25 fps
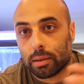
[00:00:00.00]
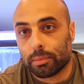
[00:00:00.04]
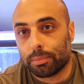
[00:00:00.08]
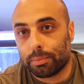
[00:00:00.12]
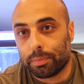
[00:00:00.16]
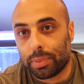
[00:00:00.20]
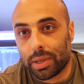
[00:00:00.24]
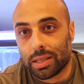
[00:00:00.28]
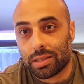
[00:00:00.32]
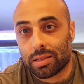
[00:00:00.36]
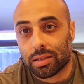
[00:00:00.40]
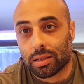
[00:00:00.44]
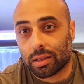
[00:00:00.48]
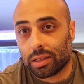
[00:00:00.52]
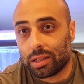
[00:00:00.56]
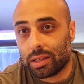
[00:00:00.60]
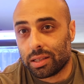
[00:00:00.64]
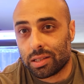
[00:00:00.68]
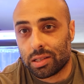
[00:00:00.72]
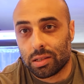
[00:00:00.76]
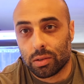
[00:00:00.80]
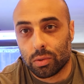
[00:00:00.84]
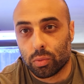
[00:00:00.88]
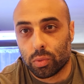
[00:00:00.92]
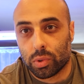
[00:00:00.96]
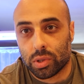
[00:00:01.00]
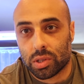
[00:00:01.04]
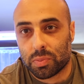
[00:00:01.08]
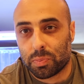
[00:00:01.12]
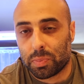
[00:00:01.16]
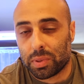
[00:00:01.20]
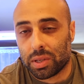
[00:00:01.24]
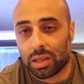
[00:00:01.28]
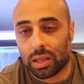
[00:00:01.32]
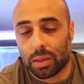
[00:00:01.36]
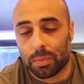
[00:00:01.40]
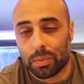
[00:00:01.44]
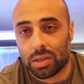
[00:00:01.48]
basically with
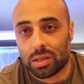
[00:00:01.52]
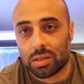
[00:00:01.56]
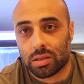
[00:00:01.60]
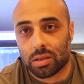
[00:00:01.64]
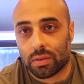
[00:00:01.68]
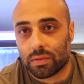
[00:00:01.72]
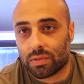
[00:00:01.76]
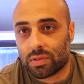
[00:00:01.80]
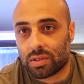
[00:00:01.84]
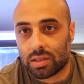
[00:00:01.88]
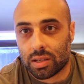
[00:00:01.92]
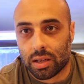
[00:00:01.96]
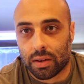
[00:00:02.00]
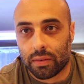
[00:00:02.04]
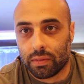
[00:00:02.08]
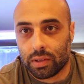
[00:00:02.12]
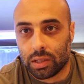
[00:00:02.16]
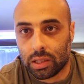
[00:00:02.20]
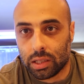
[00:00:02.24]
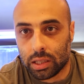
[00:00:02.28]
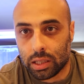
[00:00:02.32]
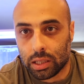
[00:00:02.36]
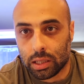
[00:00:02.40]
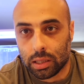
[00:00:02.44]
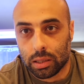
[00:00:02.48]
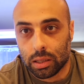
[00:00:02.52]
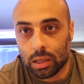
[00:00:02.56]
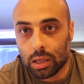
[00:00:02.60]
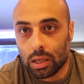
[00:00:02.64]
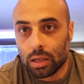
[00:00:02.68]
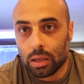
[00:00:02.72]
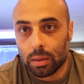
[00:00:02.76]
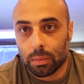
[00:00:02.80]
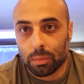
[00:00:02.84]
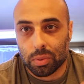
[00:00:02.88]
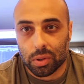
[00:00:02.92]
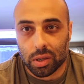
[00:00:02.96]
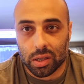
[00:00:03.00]
speed limits of 70
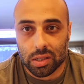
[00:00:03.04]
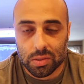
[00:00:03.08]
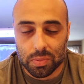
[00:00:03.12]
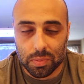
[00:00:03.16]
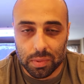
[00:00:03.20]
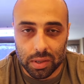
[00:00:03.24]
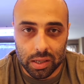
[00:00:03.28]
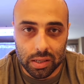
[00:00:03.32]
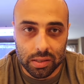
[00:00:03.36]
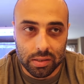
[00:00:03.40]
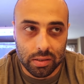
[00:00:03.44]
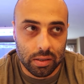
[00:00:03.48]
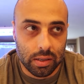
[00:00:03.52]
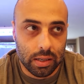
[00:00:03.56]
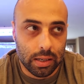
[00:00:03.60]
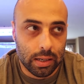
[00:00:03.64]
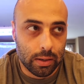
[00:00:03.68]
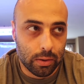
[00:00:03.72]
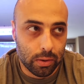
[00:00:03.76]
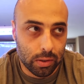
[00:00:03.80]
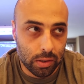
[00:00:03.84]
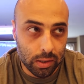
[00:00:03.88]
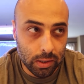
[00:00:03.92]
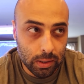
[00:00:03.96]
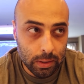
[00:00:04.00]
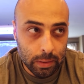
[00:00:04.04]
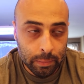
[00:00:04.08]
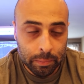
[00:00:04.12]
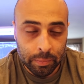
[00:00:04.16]
plus miles an hour.